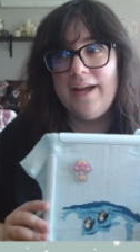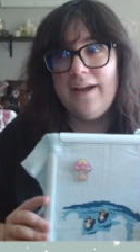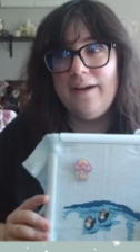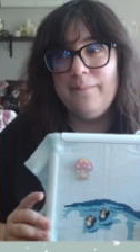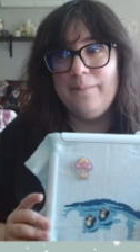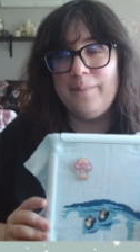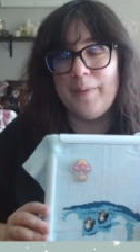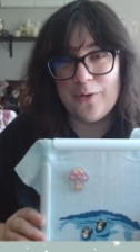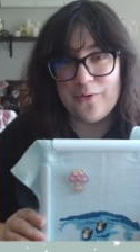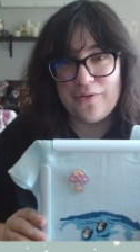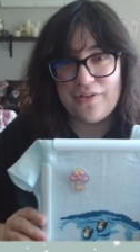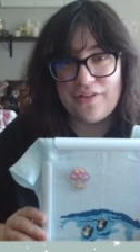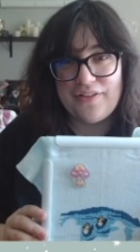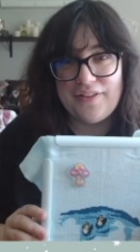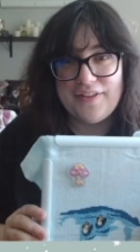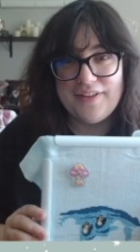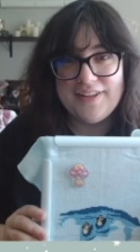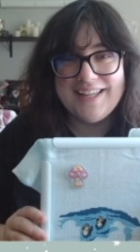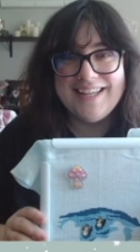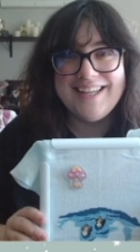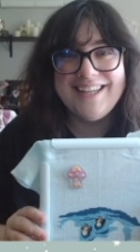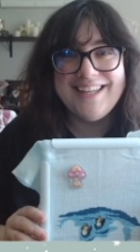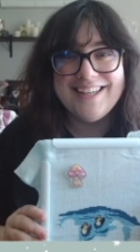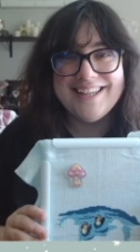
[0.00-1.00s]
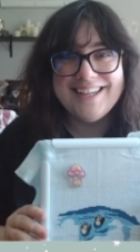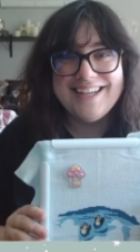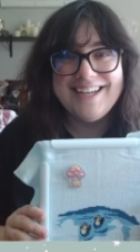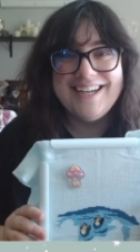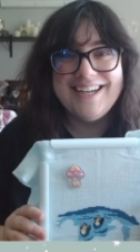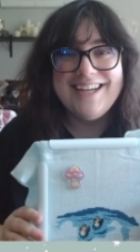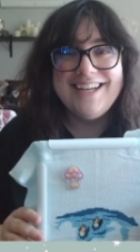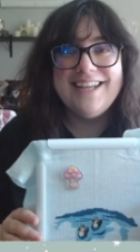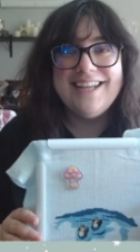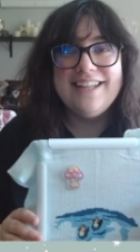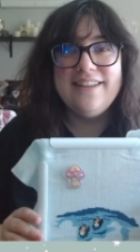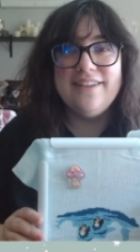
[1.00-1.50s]
Both
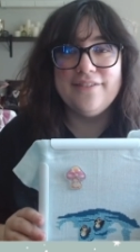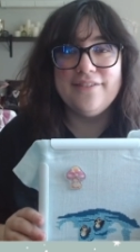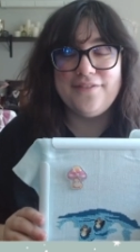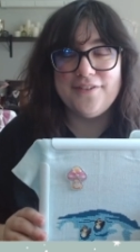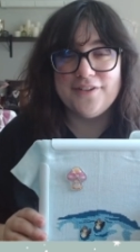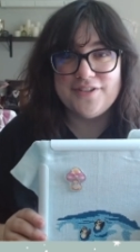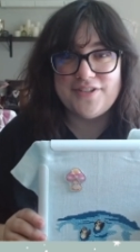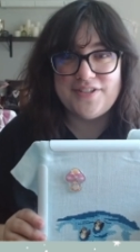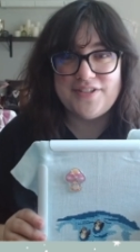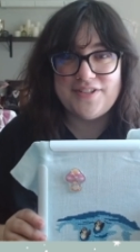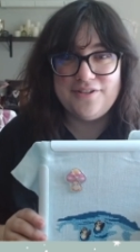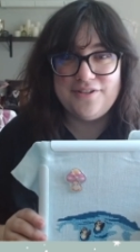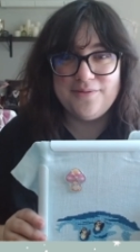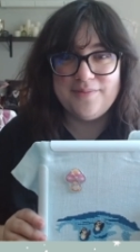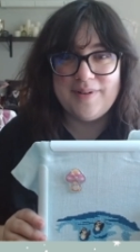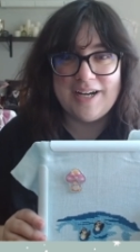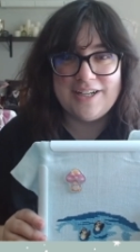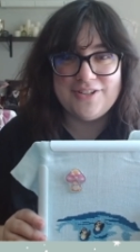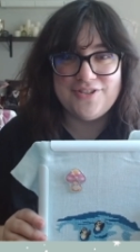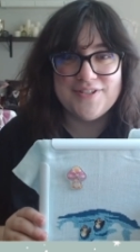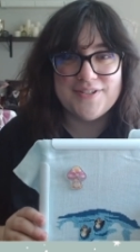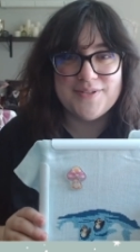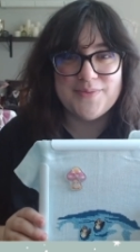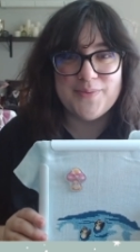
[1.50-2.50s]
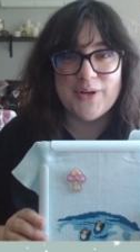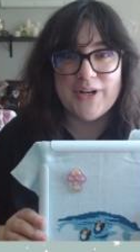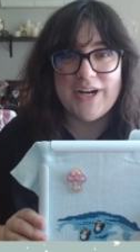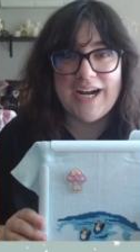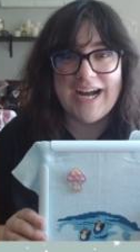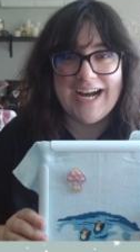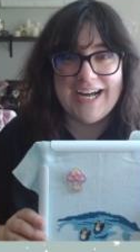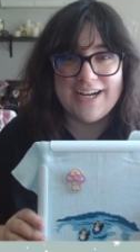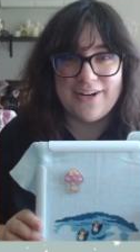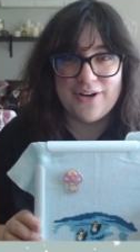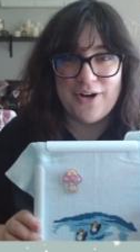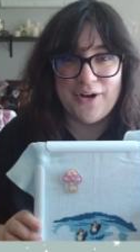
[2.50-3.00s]
the first two matches were
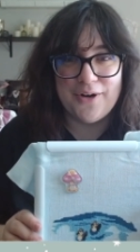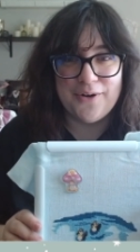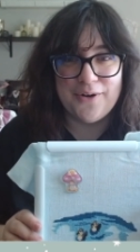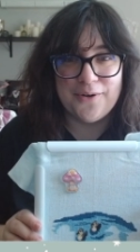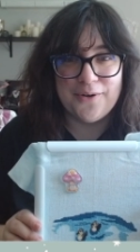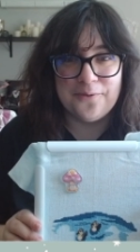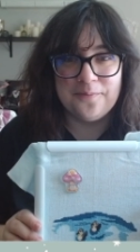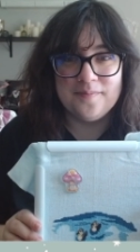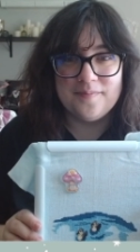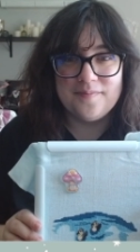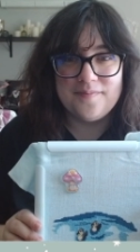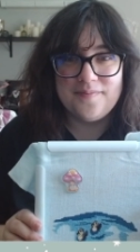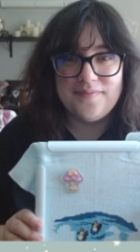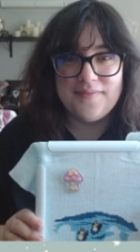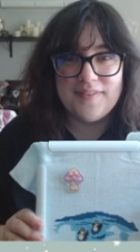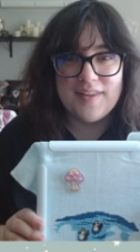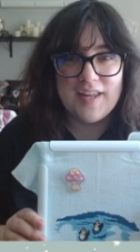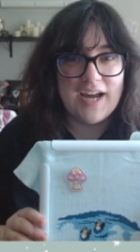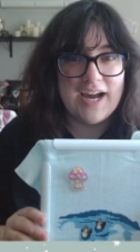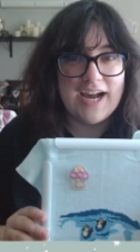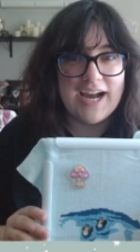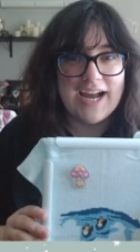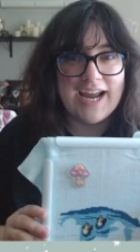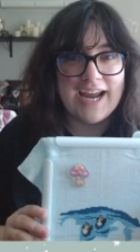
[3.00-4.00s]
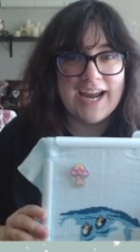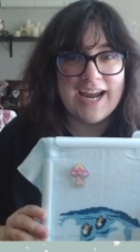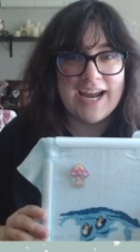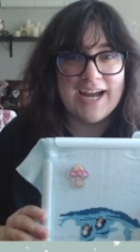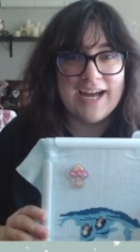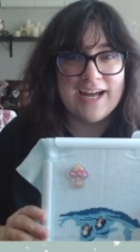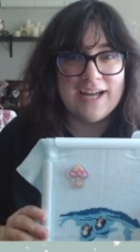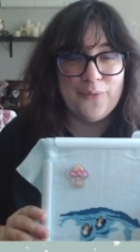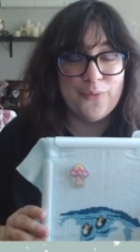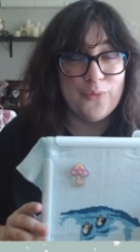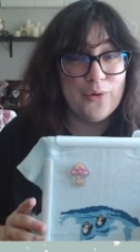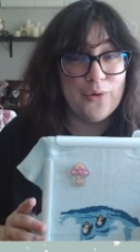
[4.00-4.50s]
at home,
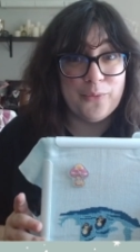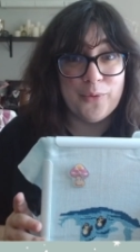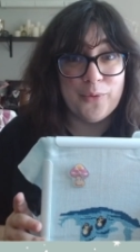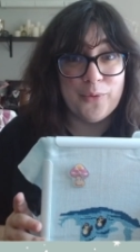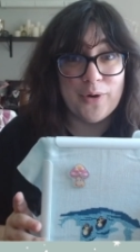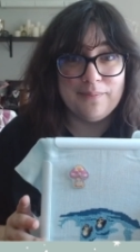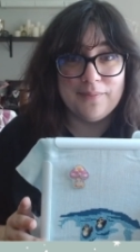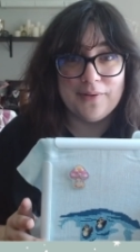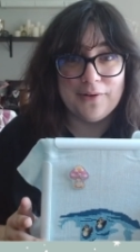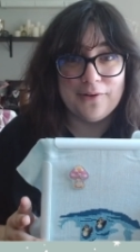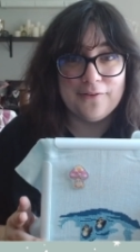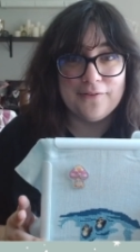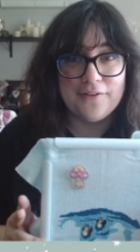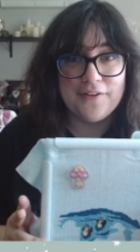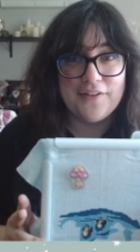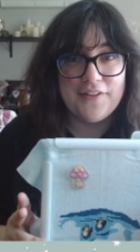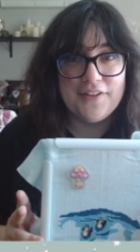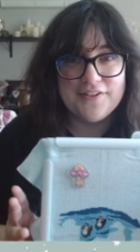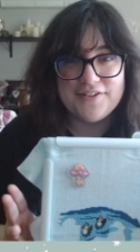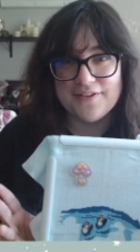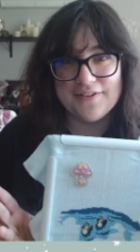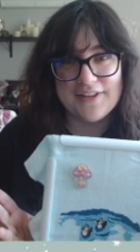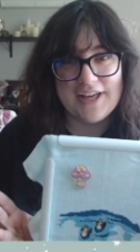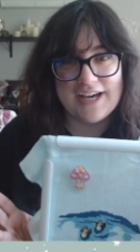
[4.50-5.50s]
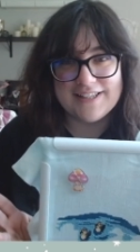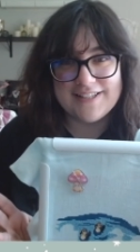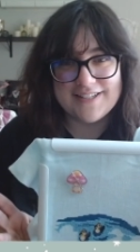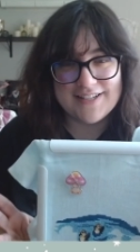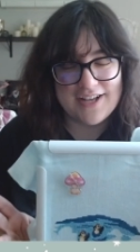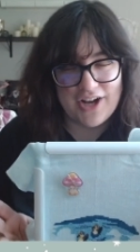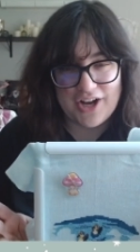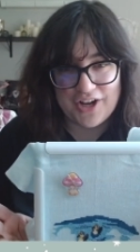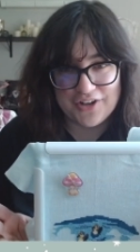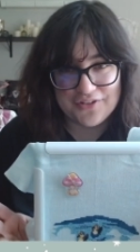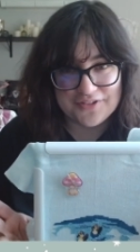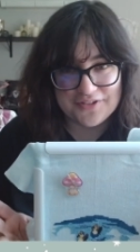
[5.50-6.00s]
and we won both, so that's
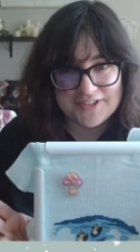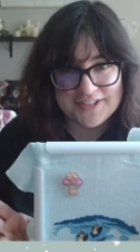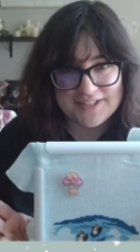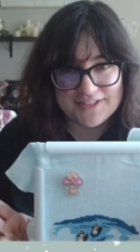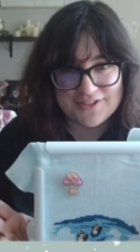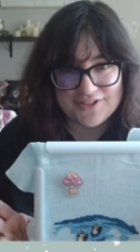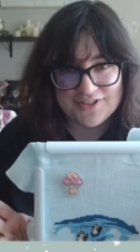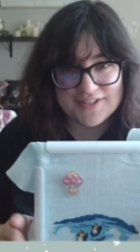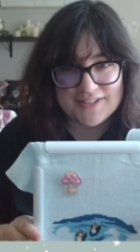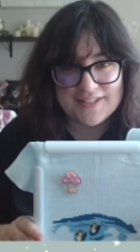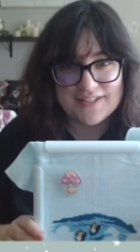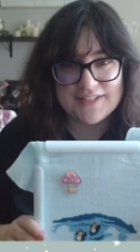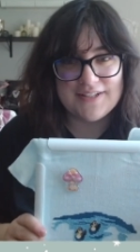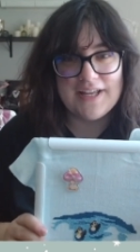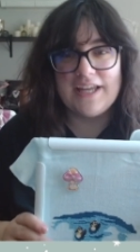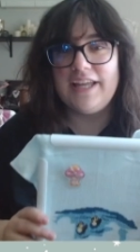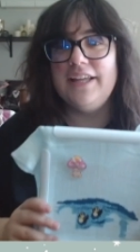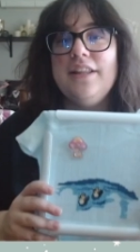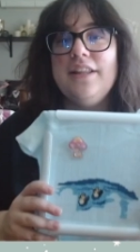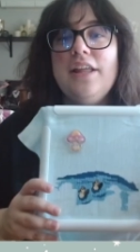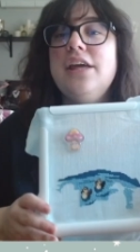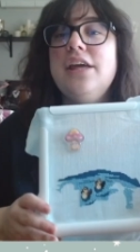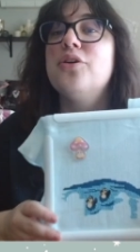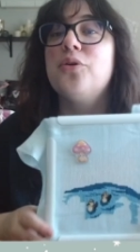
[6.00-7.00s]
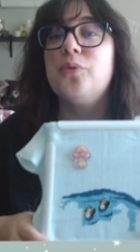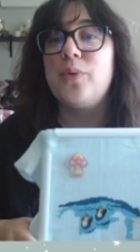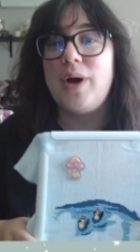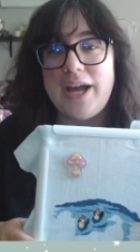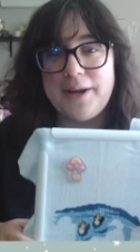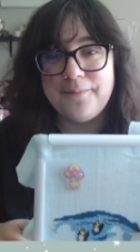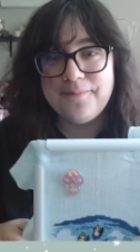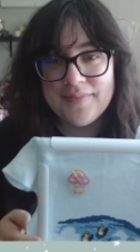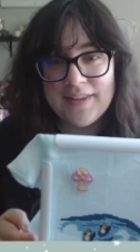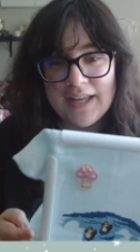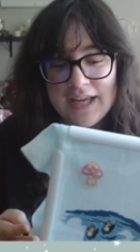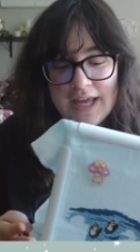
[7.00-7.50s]
100 stitches. So either
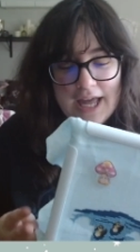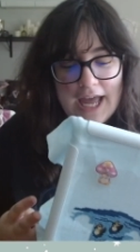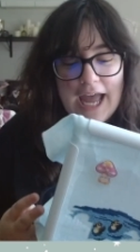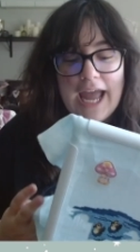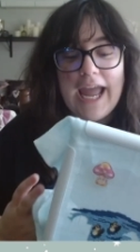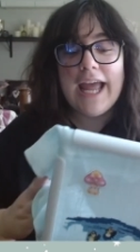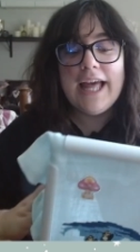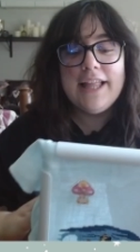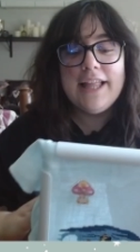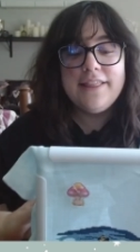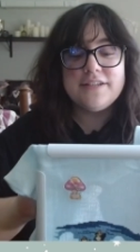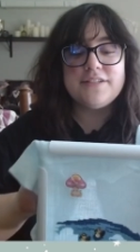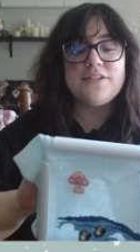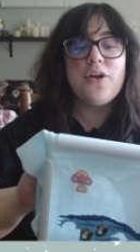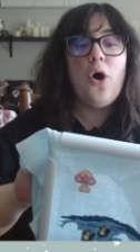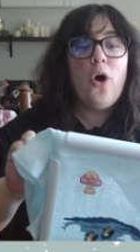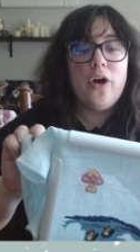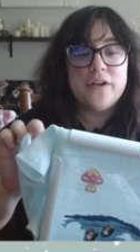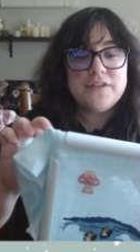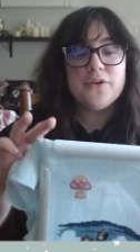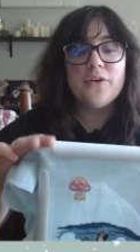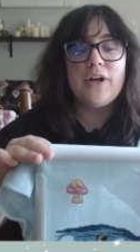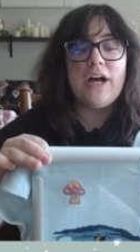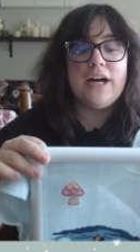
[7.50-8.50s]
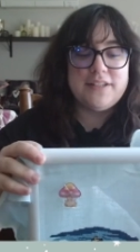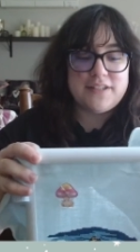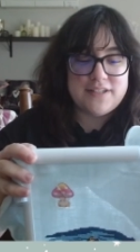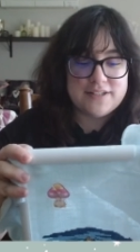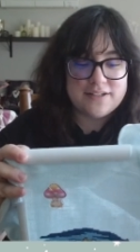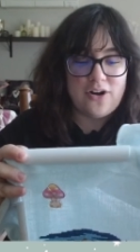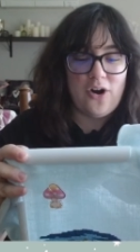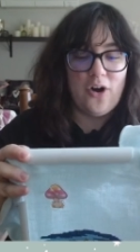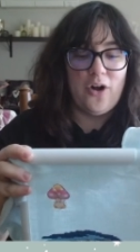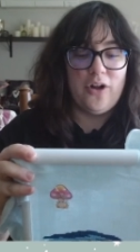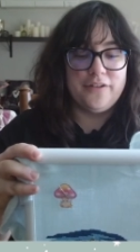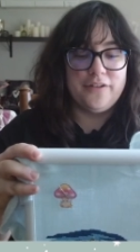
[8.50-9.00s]
way. And this also got
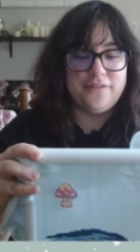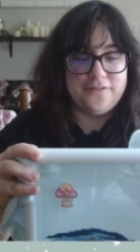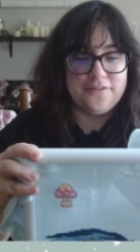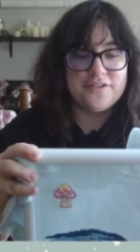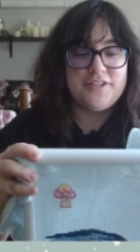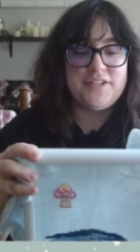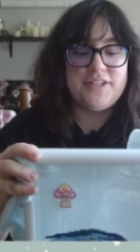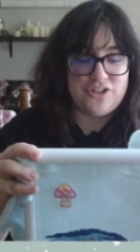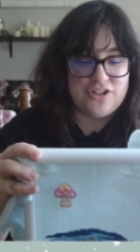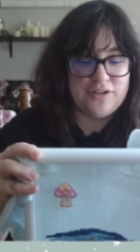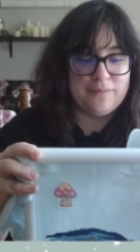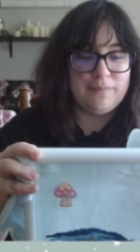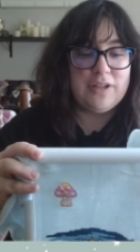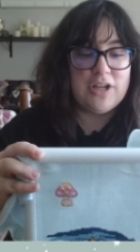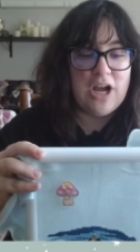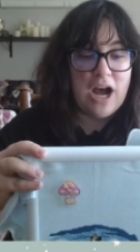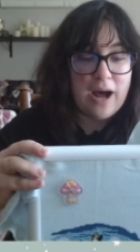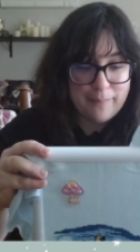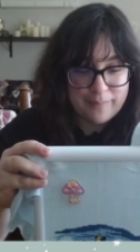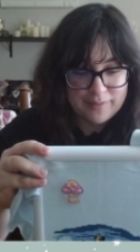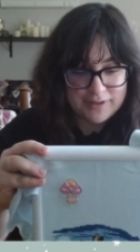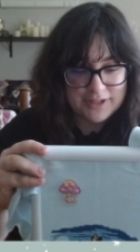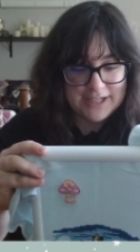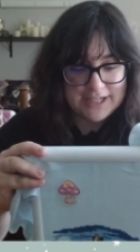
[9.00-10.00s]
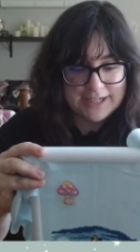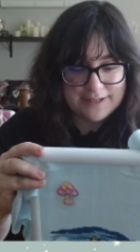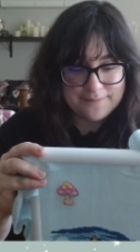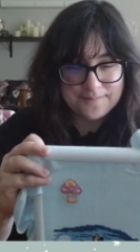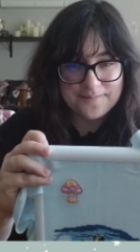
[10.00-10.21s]
called for Stitching Monopoly